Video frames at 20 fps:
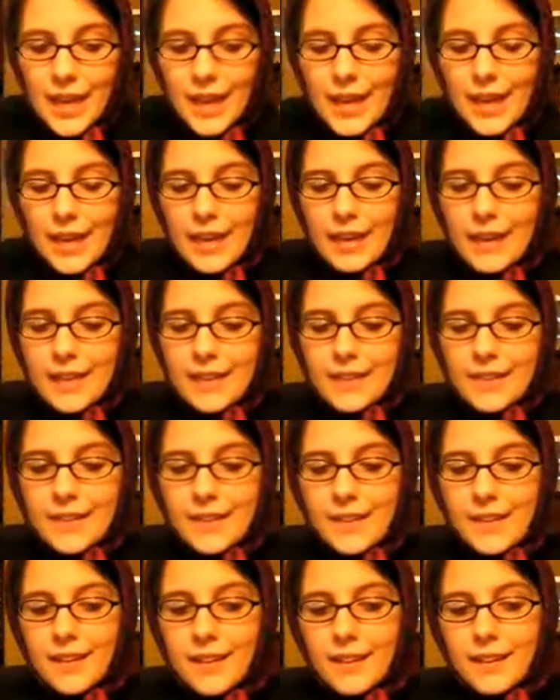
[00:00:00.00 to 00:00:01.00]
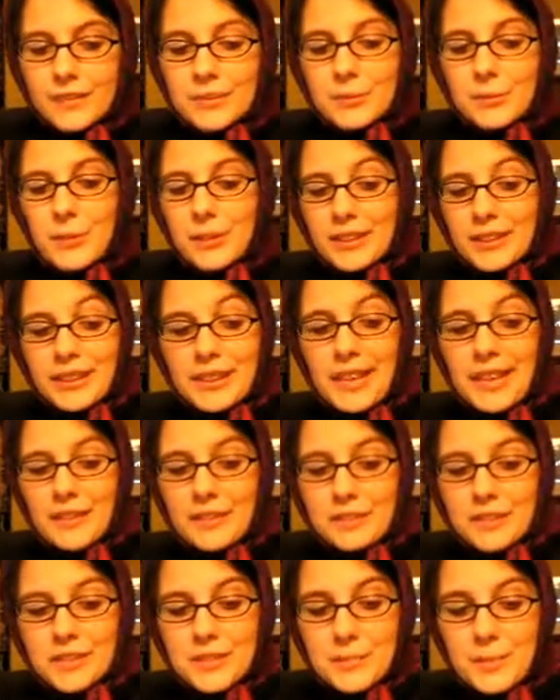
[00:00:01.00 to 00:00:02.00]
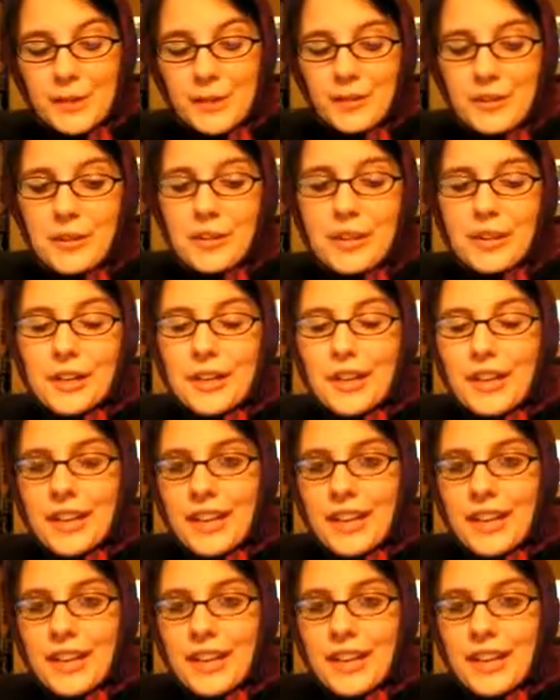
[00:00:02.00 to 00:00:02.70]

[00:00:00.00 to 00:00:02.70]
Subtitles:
and I was walking out to my car,